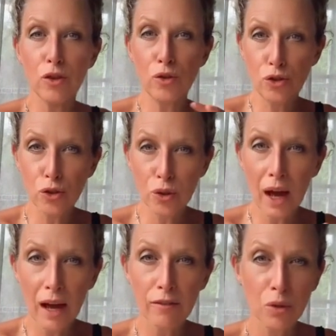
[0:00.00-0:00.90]
you do
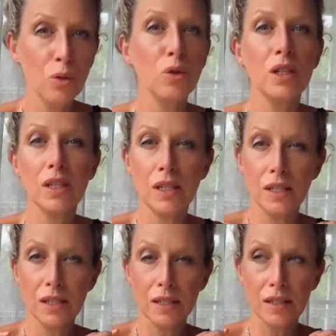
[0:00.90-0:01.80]
have a good
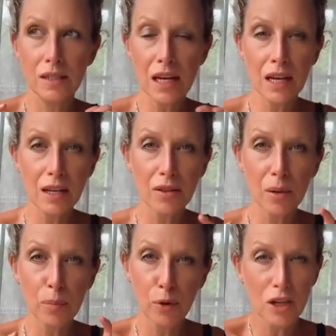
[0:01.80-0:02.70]

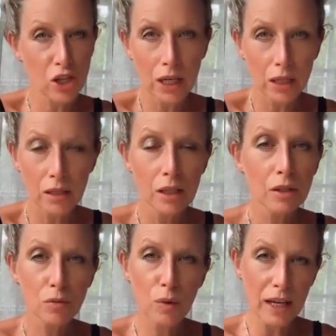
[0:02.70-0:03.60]
teeth brushing
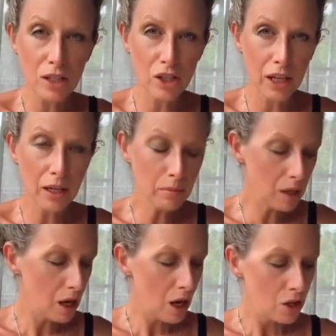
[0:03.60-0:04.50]

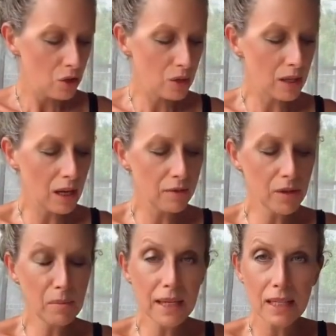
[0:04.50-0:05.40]
regime, you can
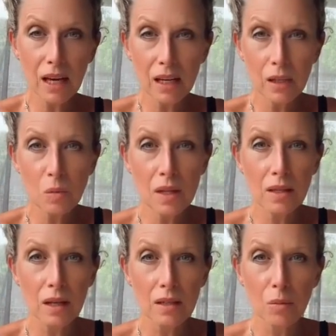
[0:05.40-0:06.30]
even mix that in
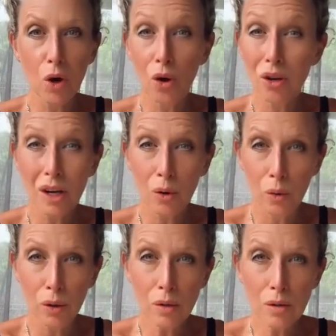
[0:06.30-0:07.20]
with like some
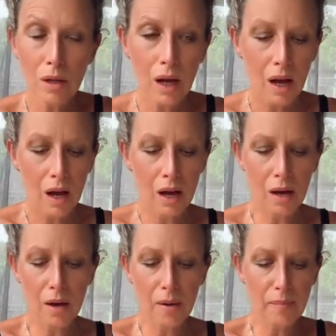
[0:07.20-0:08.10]
coconut oil
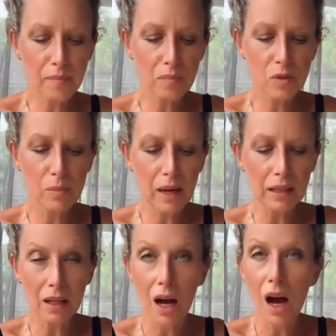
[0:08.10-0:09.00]
to
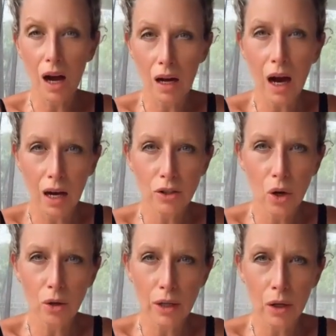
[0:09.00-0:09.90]
make like a
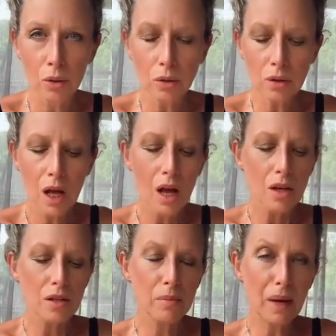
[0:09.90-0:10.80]
hard coconut oil
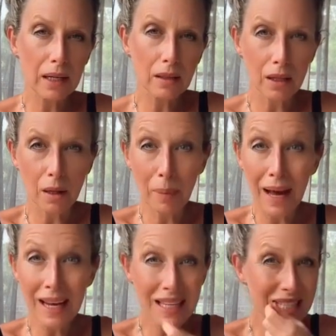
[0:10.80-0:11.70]
to make like a
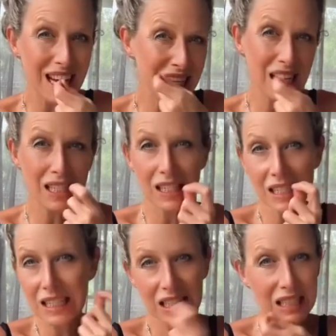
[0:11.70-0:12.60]
paste, and then